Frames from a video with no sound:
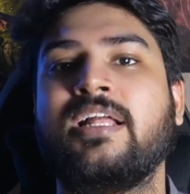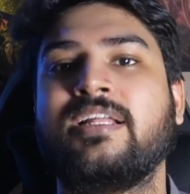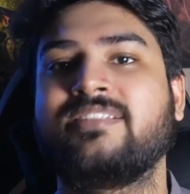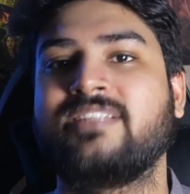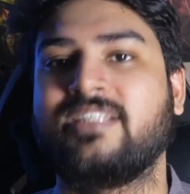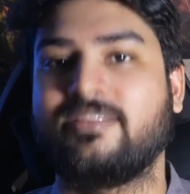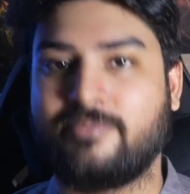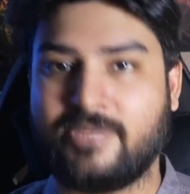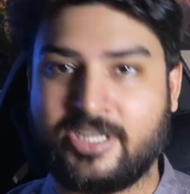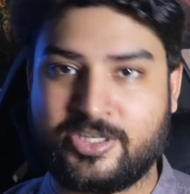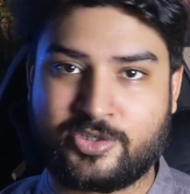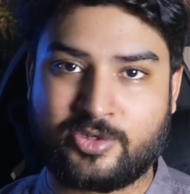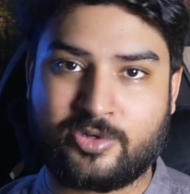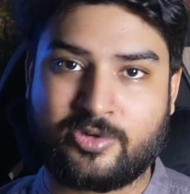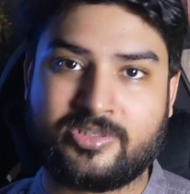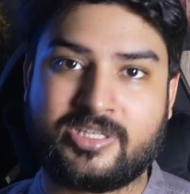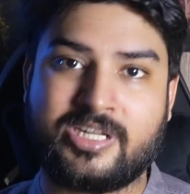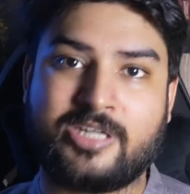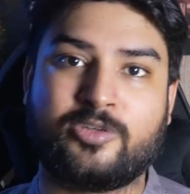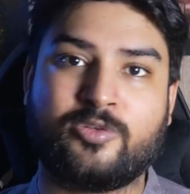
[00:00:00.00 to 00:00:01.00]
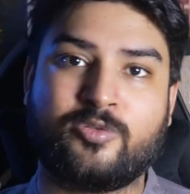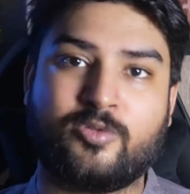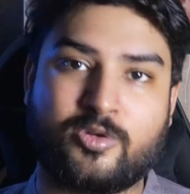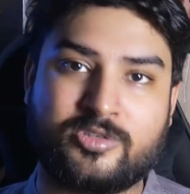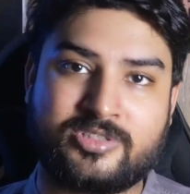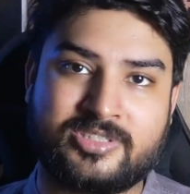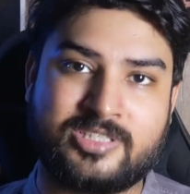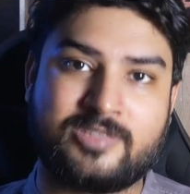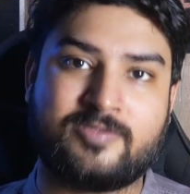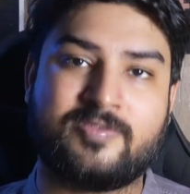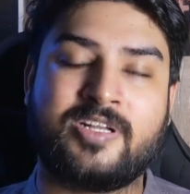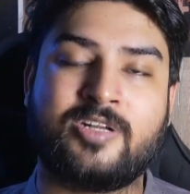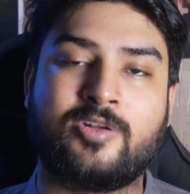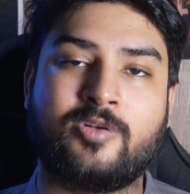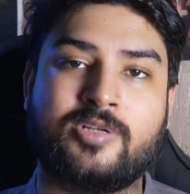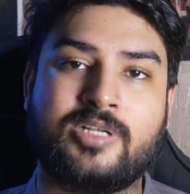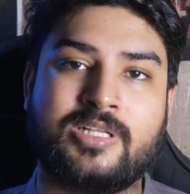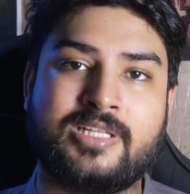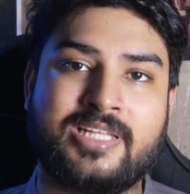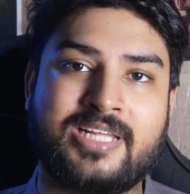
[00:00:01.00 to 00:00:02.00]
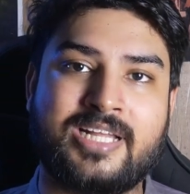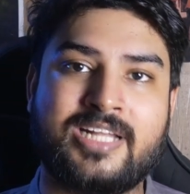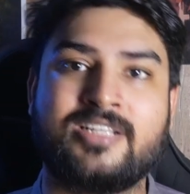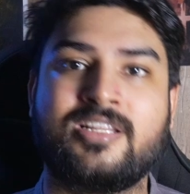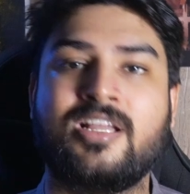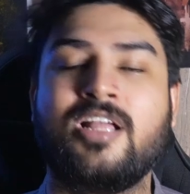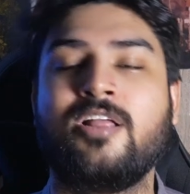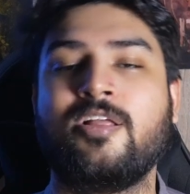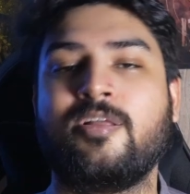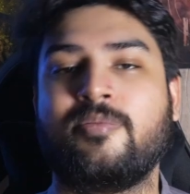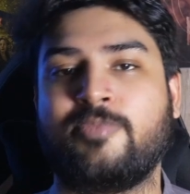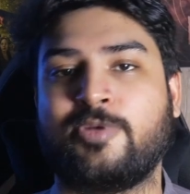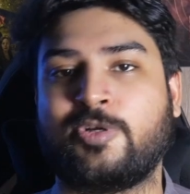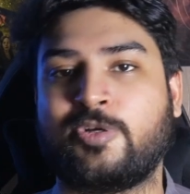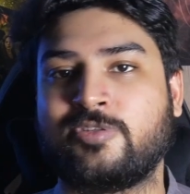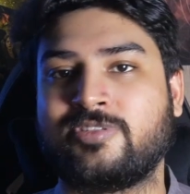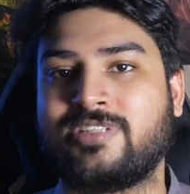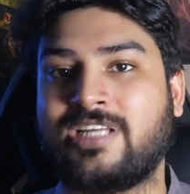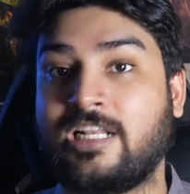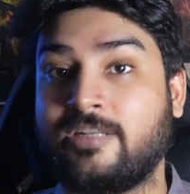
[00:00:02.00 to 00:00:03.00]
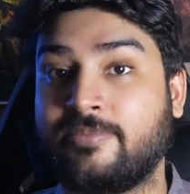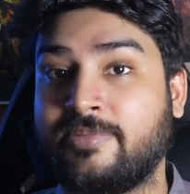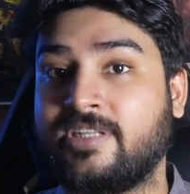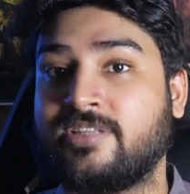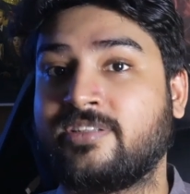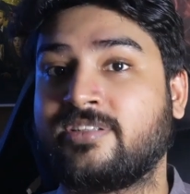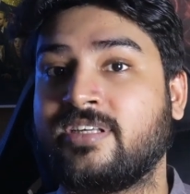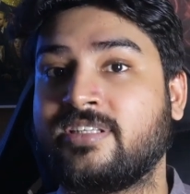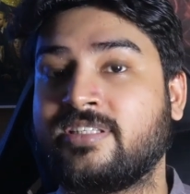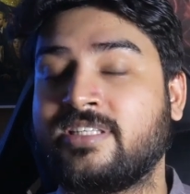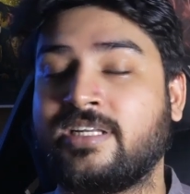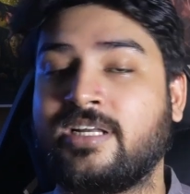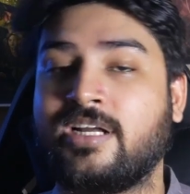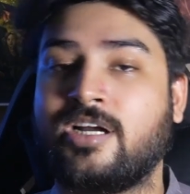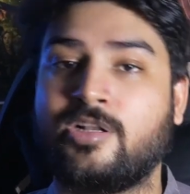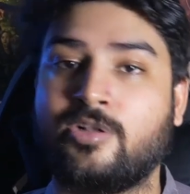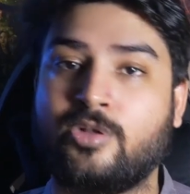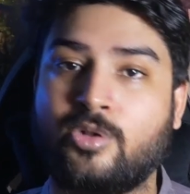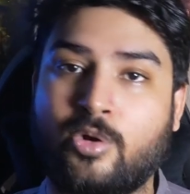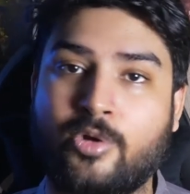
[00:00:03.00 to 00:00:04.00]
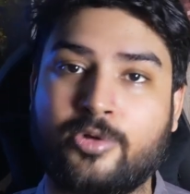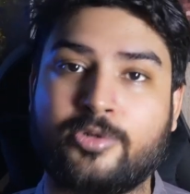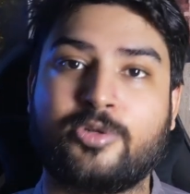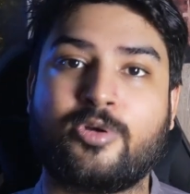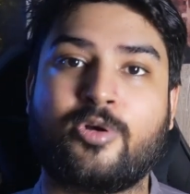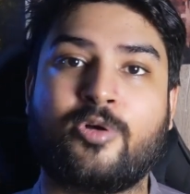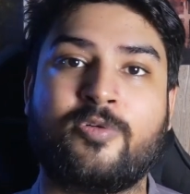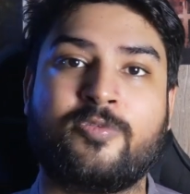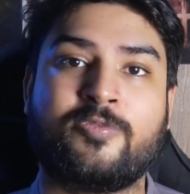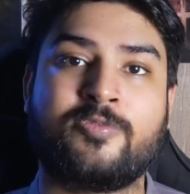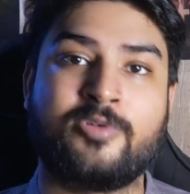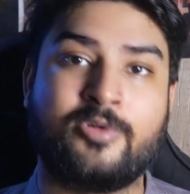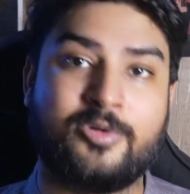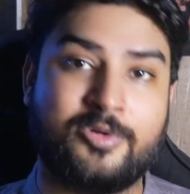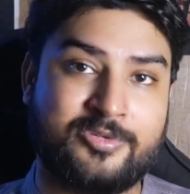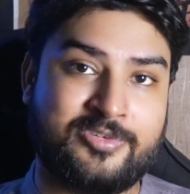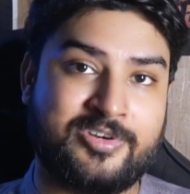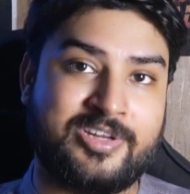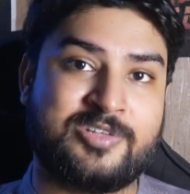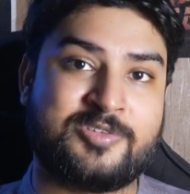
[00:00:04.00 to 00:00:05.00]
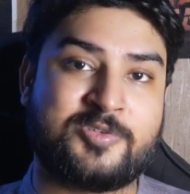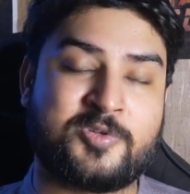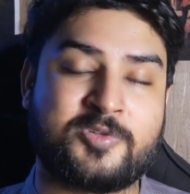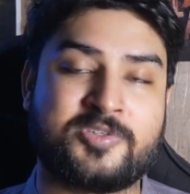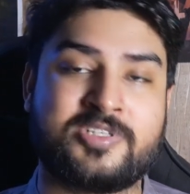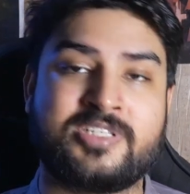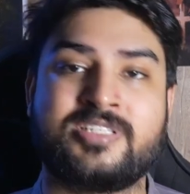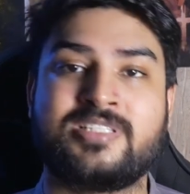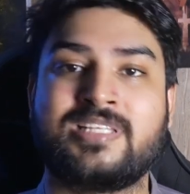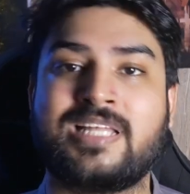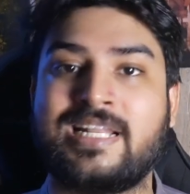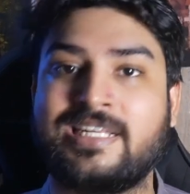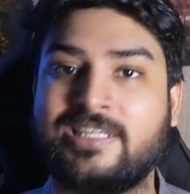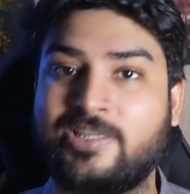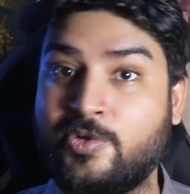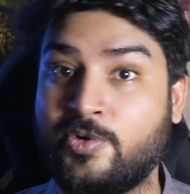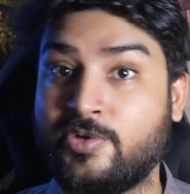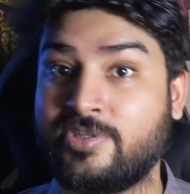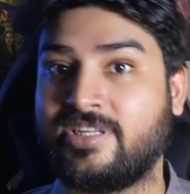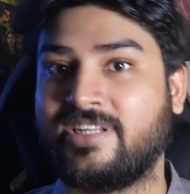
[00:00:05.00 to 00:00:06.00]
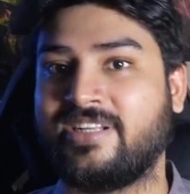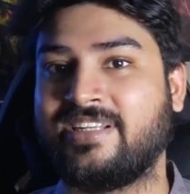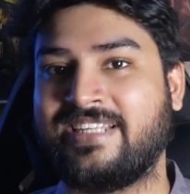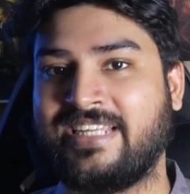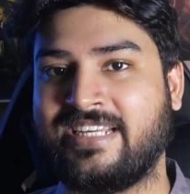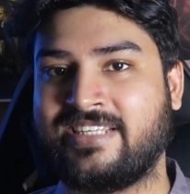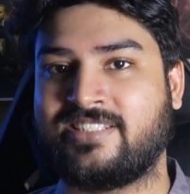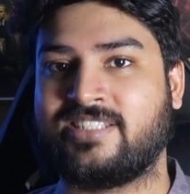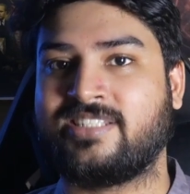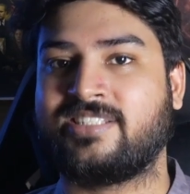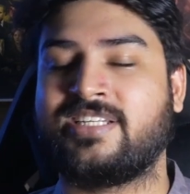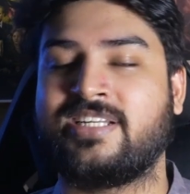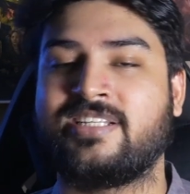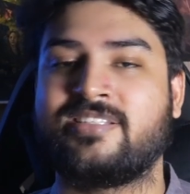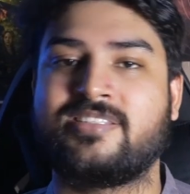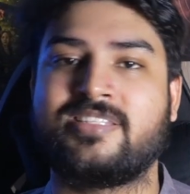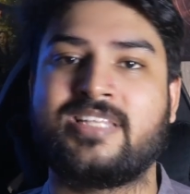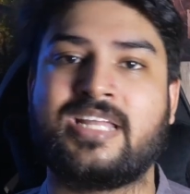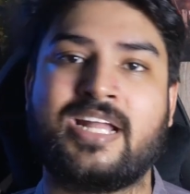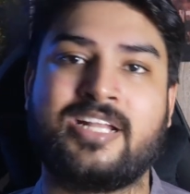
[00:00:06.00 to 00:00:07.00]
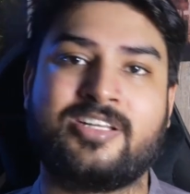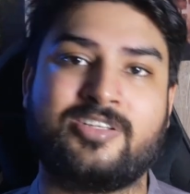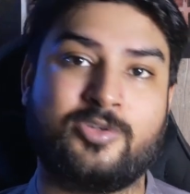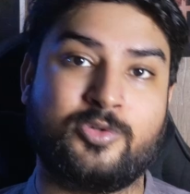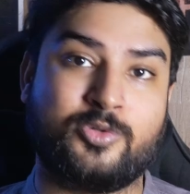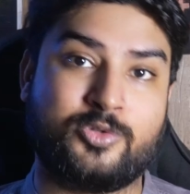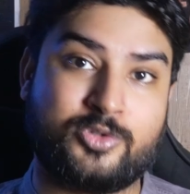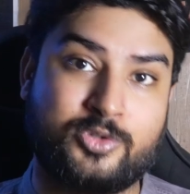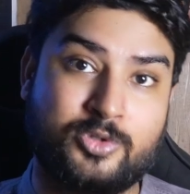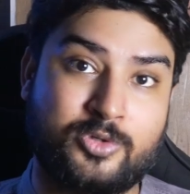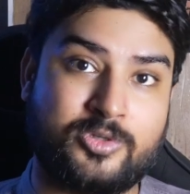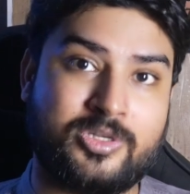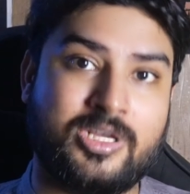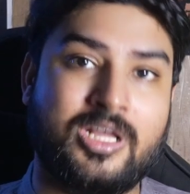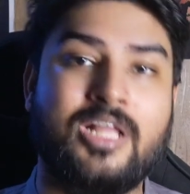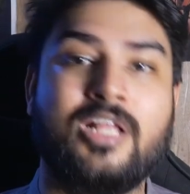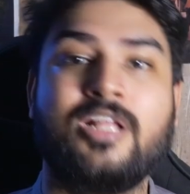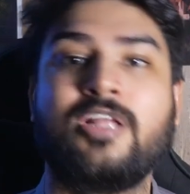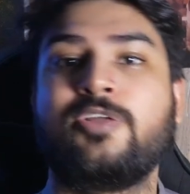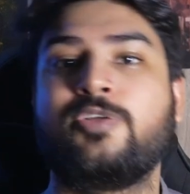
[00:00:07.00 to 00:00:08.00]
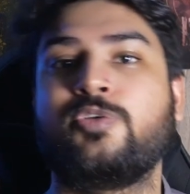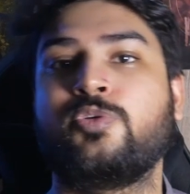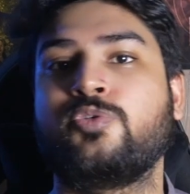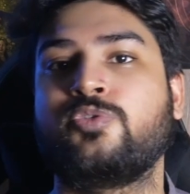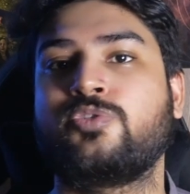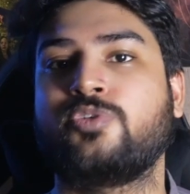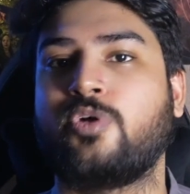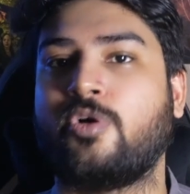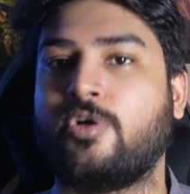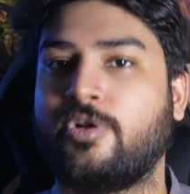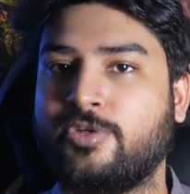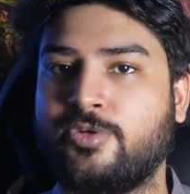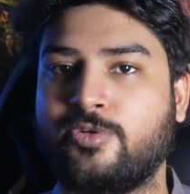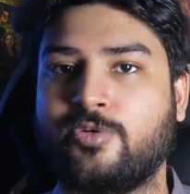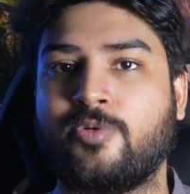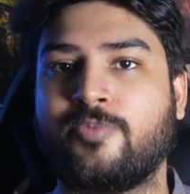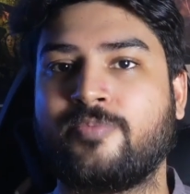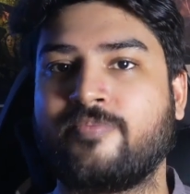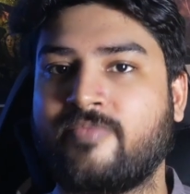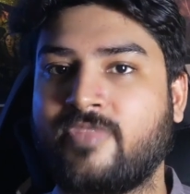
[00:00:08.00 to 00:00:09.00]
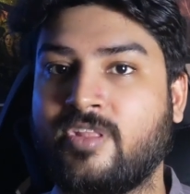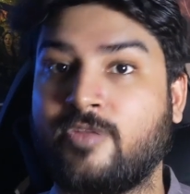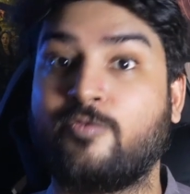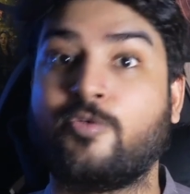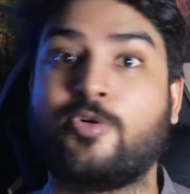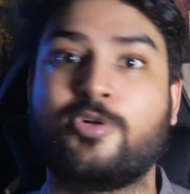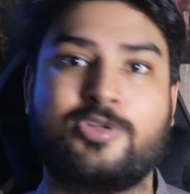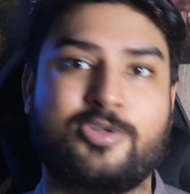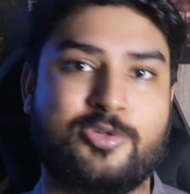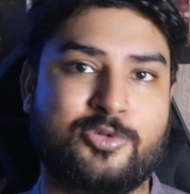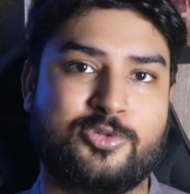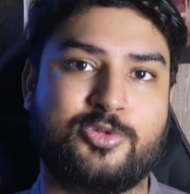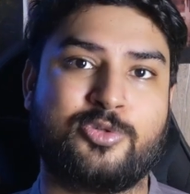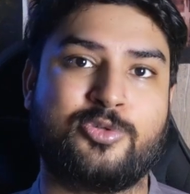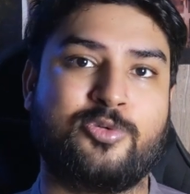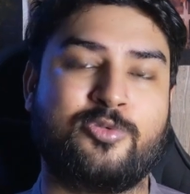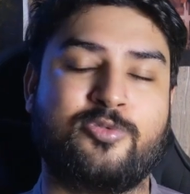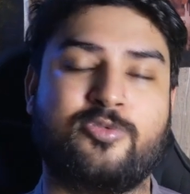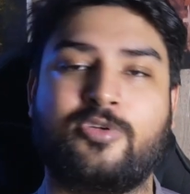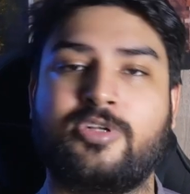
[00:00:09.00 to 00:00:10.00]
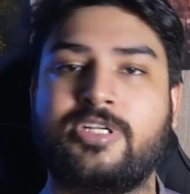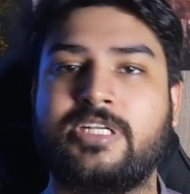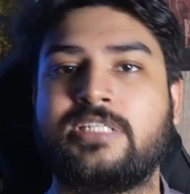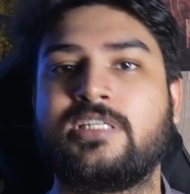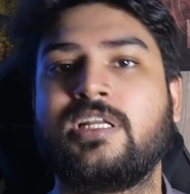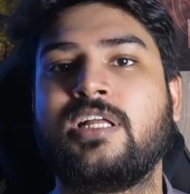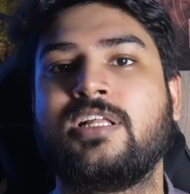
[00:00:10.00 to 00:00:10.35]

then make sure that you watch this video till the end because I'll be discussing a lot of good resources and good DSA sheets that you should use or, you know, what you should do for it.